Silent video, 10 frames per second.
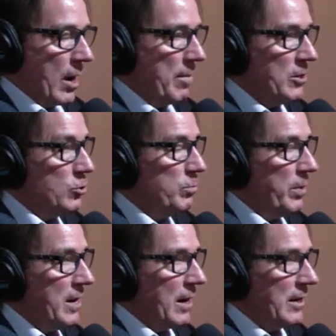I mean, do
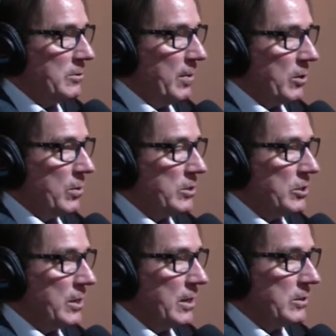P- I guess my
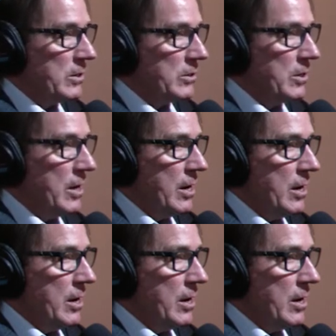question is is